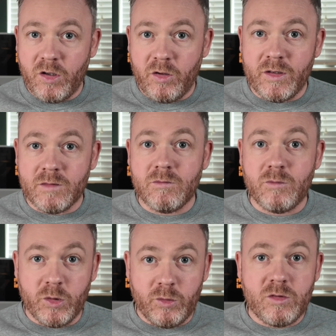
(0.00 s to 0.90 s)
current
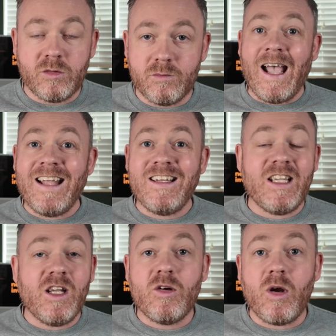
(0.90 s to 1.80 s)
rules, and
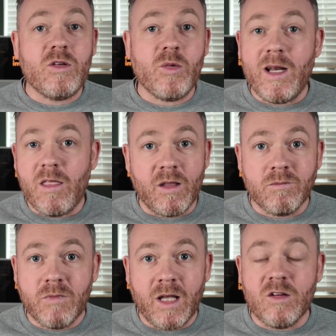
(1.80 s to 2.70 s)
it can grow to
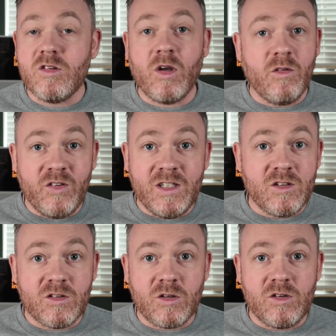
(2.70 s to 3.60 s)
anything, and there's no
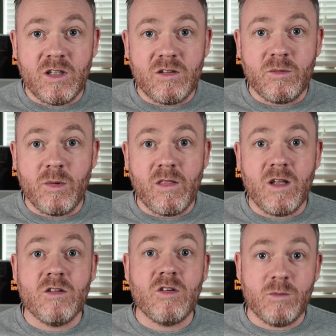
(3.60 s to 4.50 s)
fees associated with
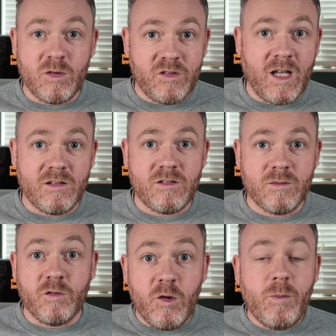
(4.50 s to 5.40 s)
it in terms of tax.
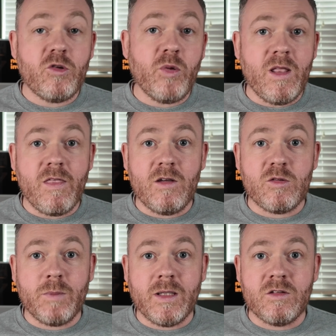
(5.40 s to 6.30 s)
So if you put
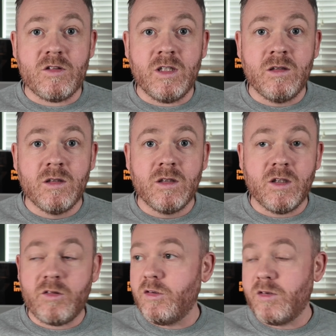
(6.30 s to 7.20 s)
£20,000 in,
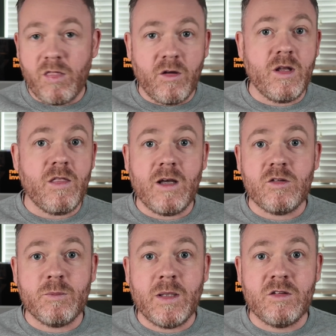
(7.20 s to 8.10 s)
it grows to
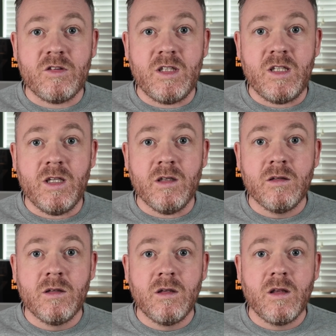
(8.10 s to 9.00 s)
£30,000 in a
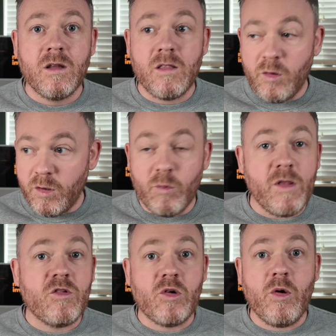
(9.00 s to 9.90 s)
year. You can
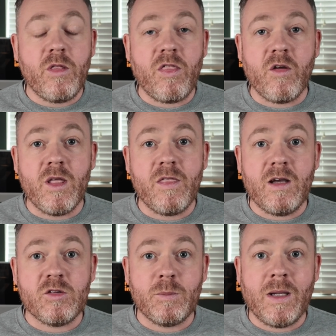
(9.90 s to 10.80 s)
withdraw the
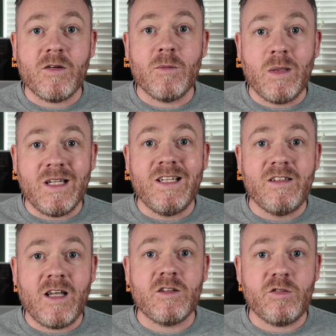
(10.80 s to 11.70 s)
£30,000
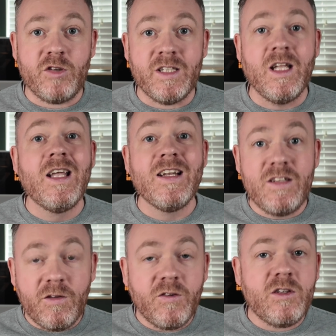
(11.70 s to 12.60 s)
completely tax-free.
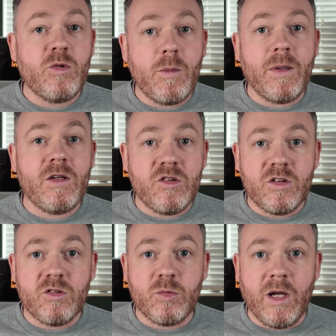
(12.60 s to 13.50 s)
Different to a
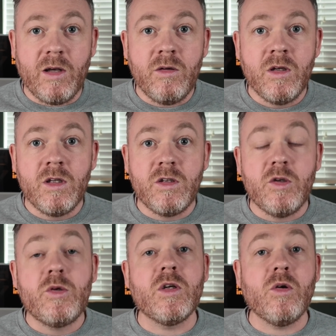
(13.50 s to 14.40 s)
pension as well,
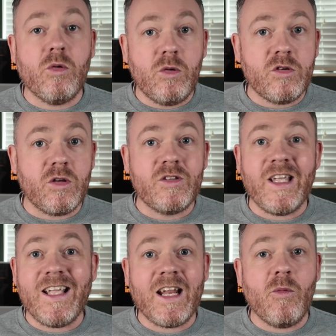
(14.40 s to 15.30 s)
you can also
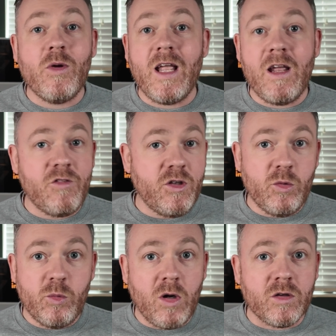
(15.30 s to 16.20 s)
take it out whenever
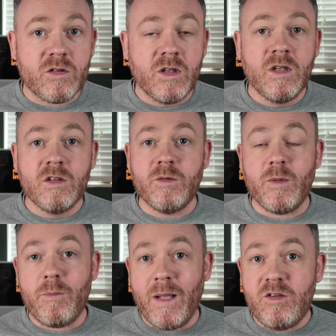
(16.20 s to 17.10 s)
you want. So
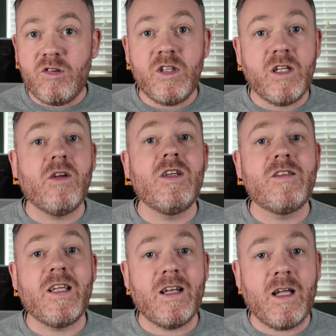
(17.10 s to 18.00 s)
with a pension, you can only
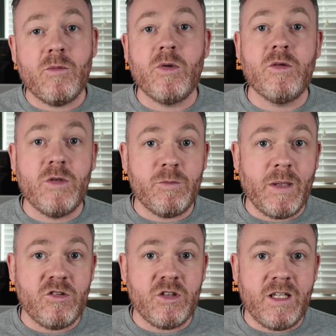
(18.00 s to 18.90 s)
take it out when you reach
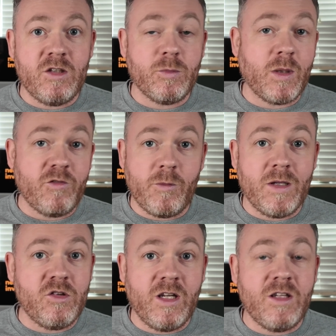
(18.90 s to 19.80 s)
pension age, private
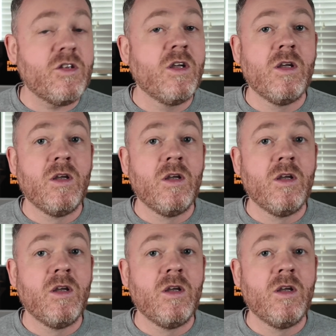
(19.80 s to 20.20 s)
pension age,